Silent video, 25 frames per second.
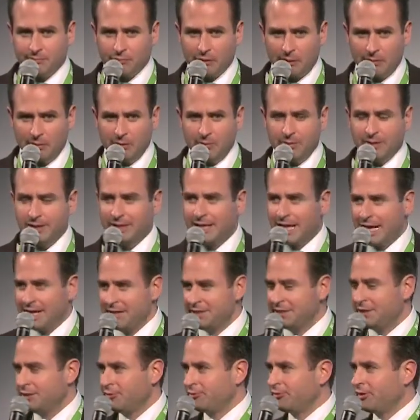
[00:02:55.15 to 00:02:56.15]
Probably
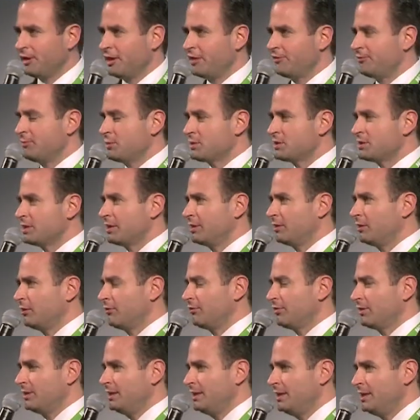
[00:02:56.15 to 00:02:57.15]
95%
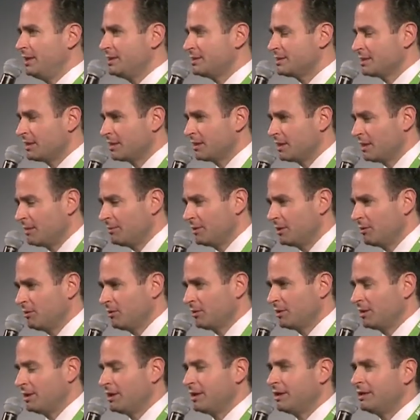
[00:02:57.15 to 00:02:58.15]
of the leads are coming
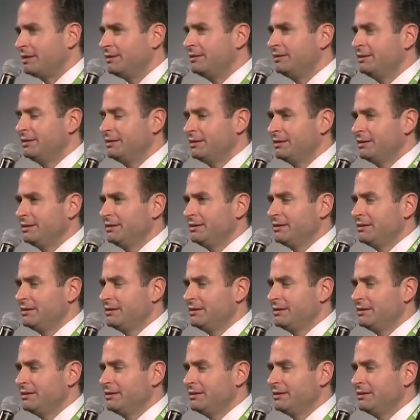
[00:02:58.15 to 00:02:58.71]
online,